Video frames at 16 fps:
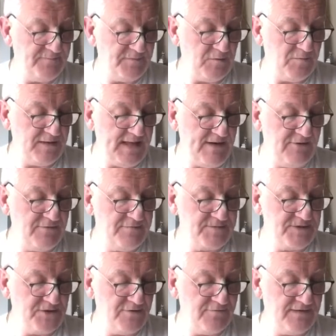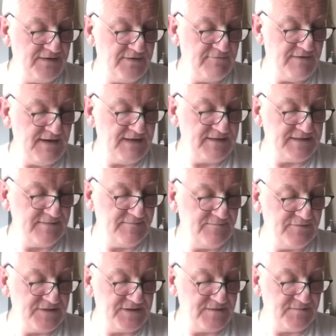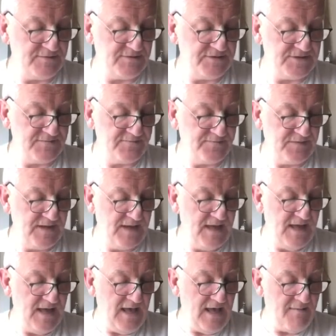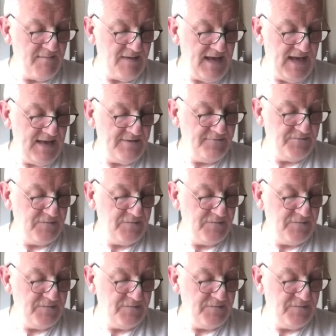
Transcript: without observing the regulative principles. A man